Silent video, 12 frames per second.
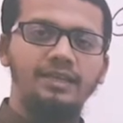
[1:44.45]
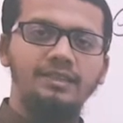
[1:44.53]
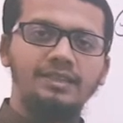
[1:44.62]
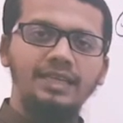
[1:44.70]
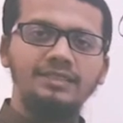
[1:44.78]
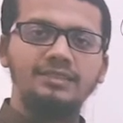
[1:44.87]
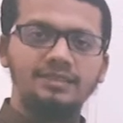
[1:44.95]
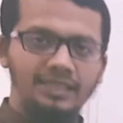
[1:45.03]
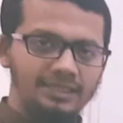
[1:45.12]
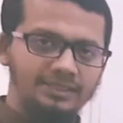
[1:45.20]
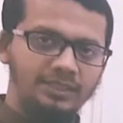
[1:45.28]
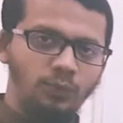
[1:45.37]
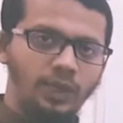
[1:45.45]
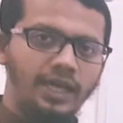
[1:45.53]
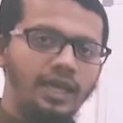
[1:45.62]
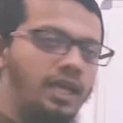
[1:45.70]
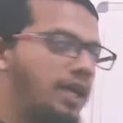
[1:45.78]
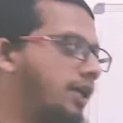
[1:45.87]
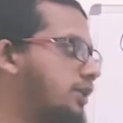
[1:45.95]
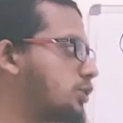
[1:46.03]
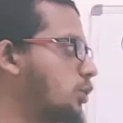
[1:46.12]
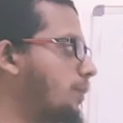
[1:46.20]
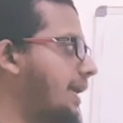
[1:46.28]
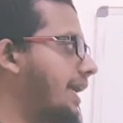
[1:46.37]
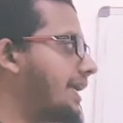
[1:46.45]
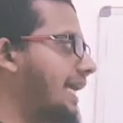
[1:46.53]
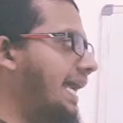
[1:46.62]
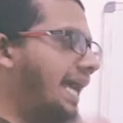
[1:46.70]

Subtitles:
This is the way to make